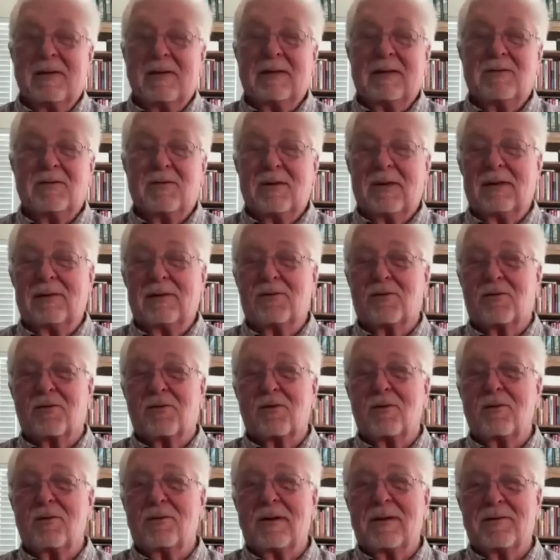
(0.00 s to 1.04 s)
it's
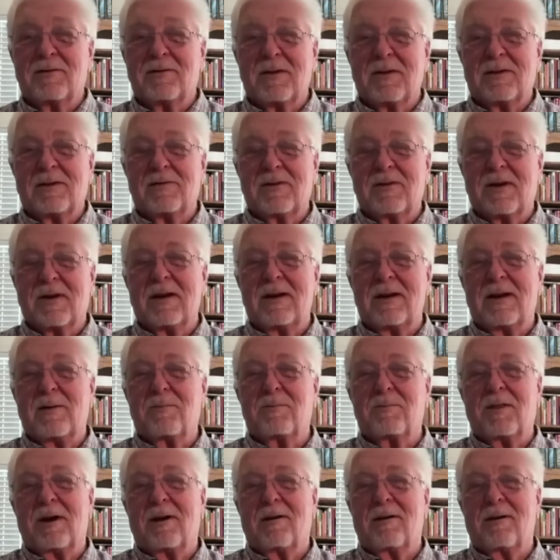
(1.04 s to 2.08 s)
true. It's getting up
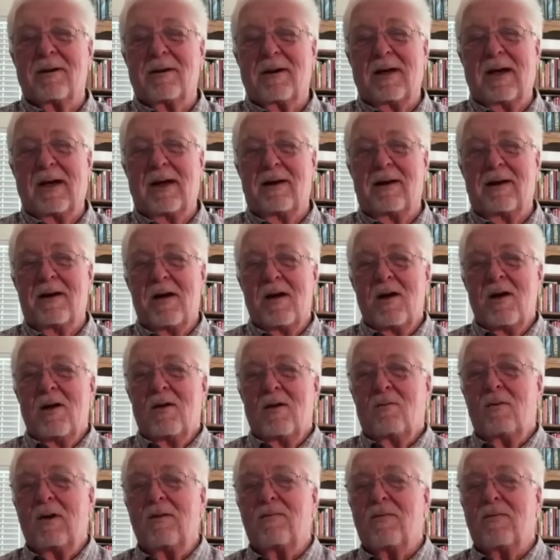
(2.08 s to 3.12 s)
there, and
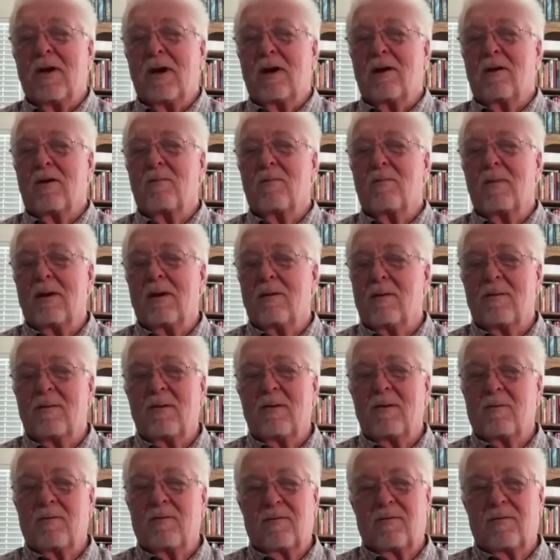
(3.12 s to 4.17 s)
we figure a
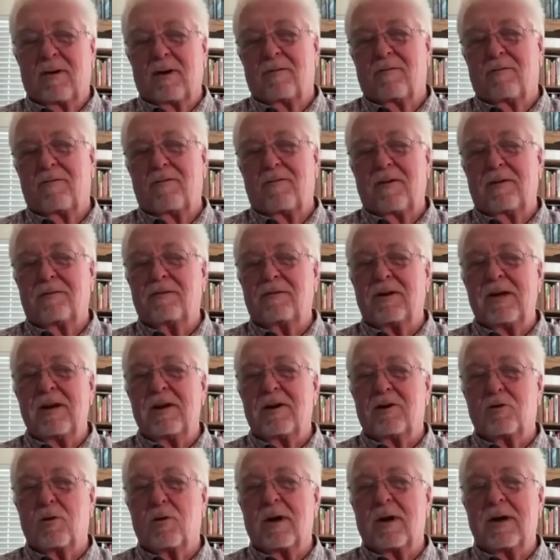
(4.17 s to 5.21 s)
minimum of $15
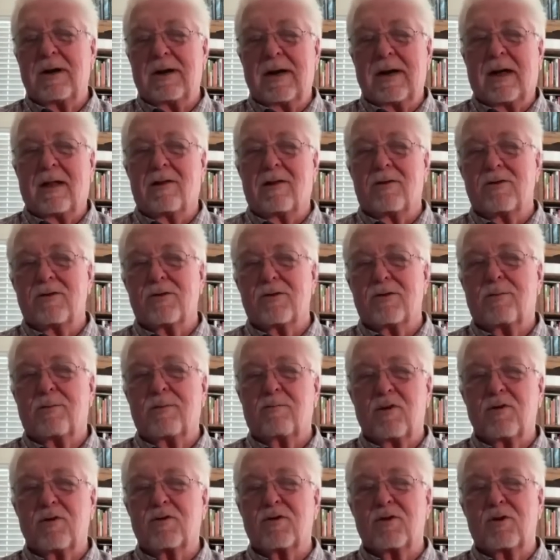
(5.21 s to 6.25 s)
to $20 a
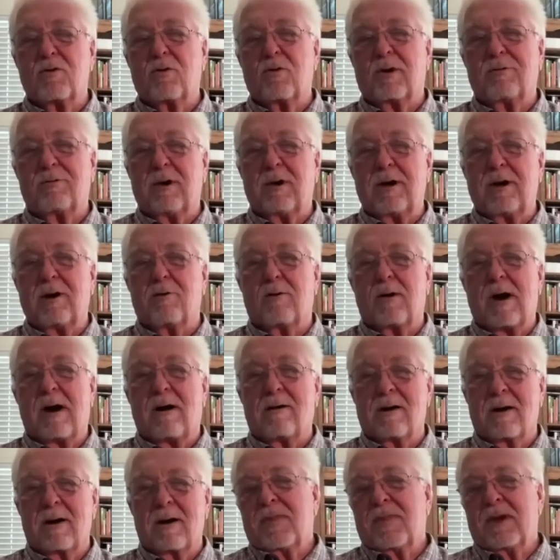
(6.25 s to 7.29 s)
person when we go
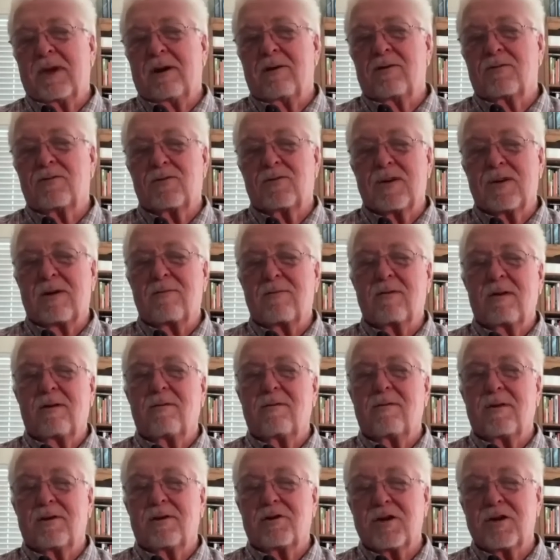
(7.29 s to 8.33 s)
out. There are several
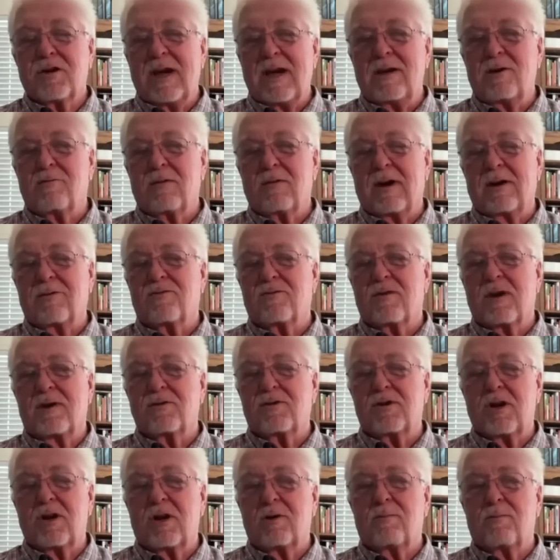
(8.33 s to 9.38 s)
of the chain
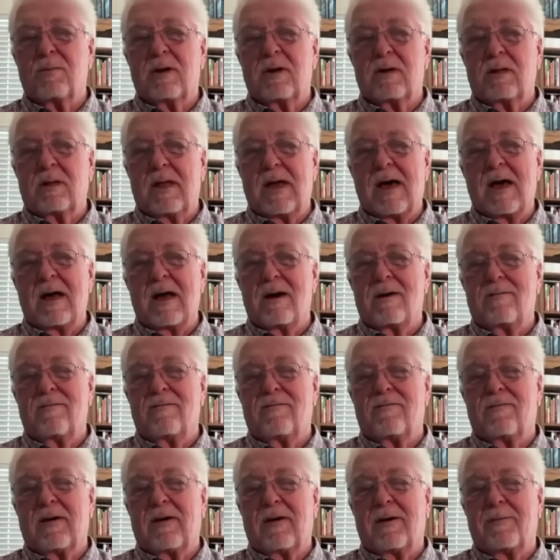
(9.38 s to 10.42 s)
restaurants here, but a lot
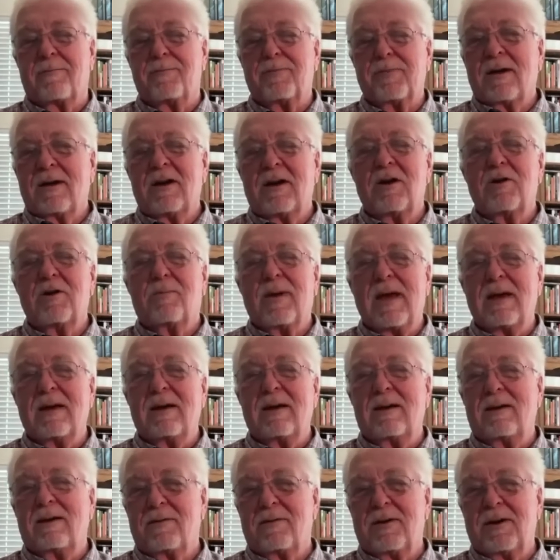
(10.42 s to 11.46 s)
of
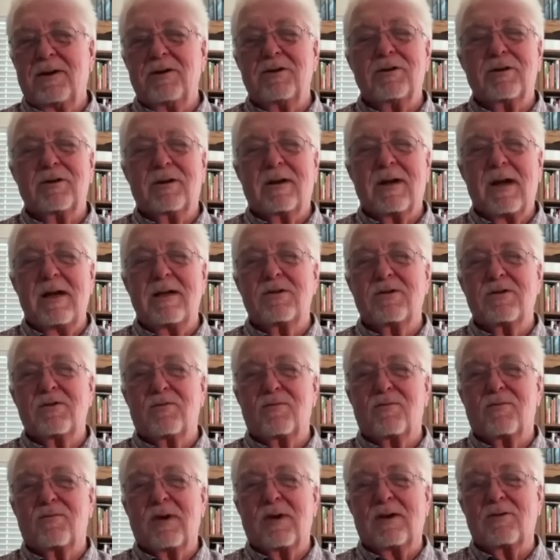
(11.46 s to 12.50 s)
independent niche kinds
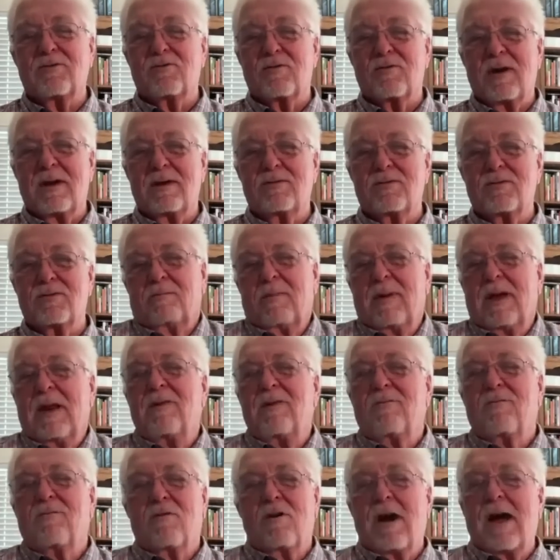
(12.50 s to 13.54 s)
of restaurants, many
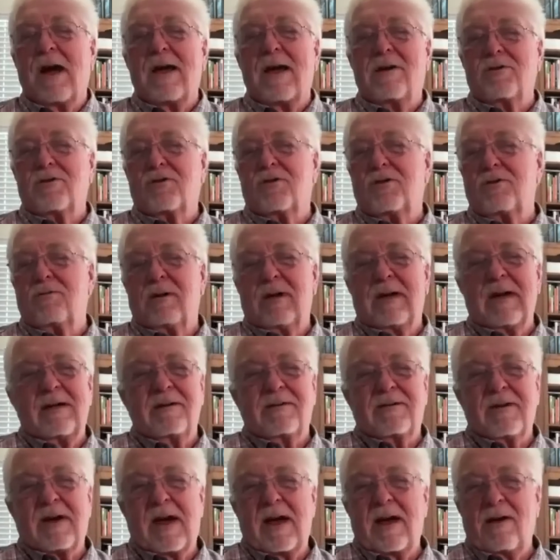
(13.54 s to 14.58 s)
varieties too. We got
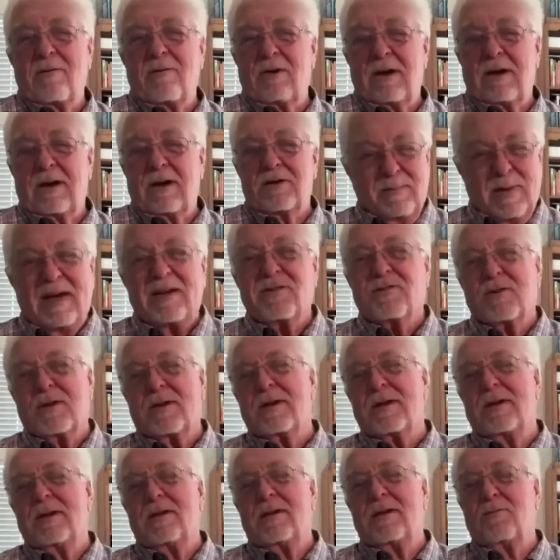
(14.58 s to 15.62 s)
Thai, we got
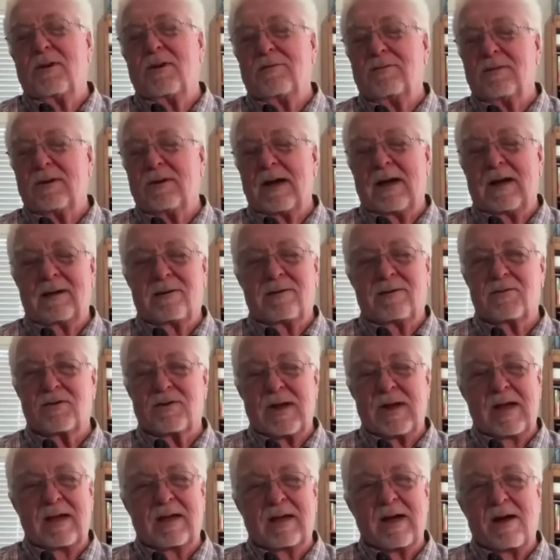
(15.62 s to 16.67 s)
Mexican, we've got
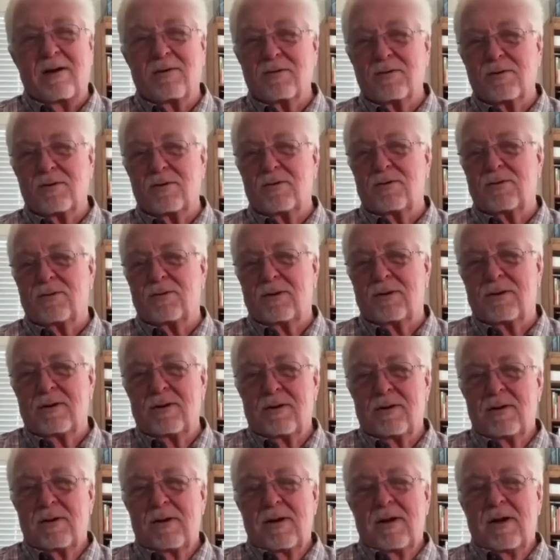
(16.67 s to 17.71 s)
steakhouses,
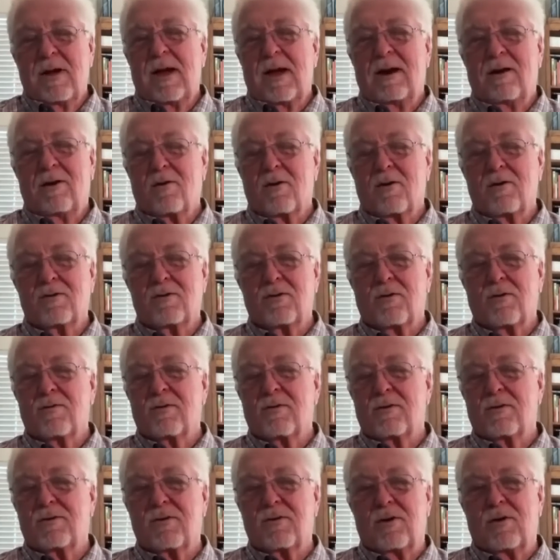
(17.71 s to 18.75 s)
and of course over
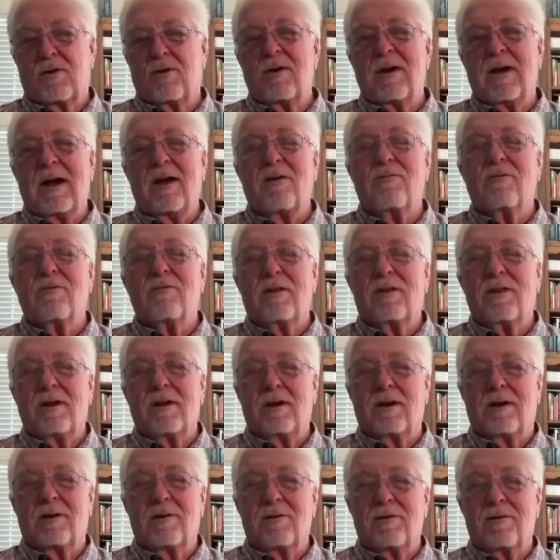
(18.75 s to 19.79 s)
in Sedona, everything
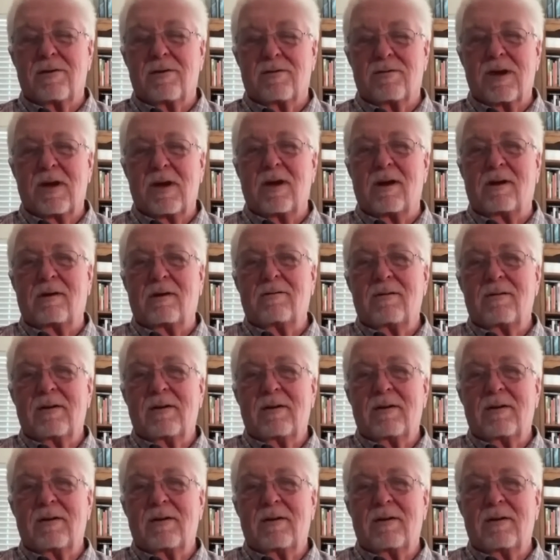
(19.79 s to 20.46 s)
under the sun.